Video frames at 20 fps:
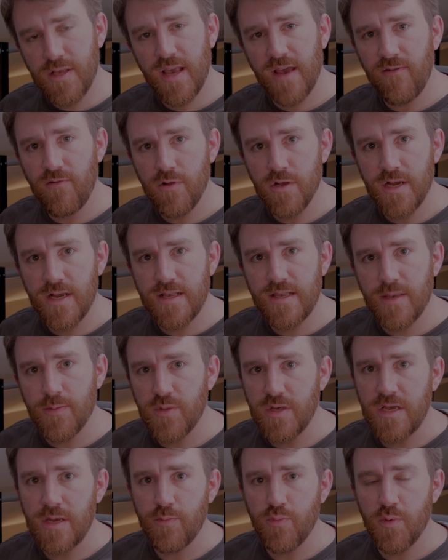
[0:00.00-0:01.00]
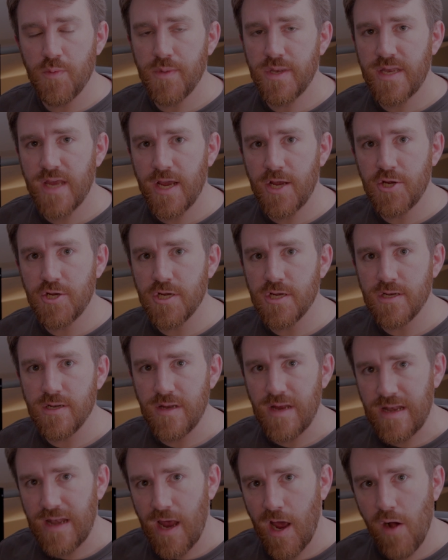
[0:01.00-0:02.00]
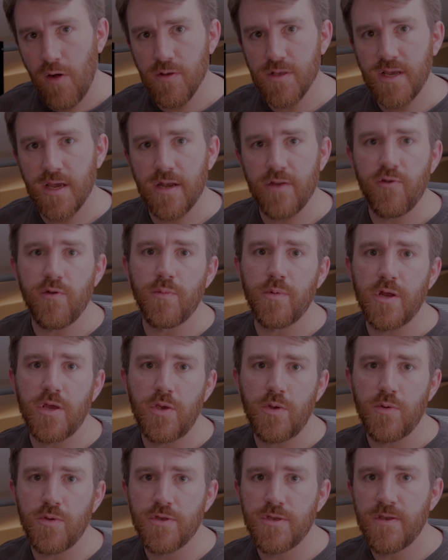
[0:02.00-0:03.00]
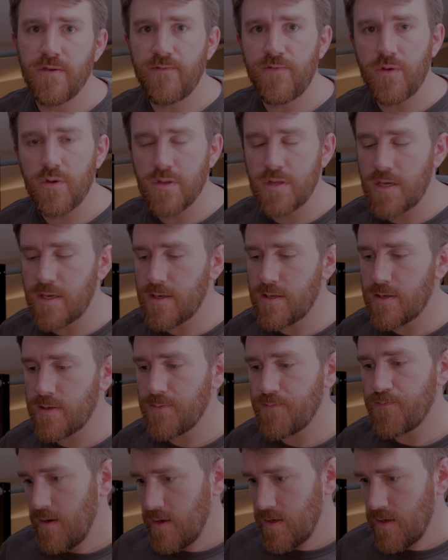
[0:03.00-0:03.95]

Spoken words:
have a look at some of the implementation and how it's kind of able to use a few of these.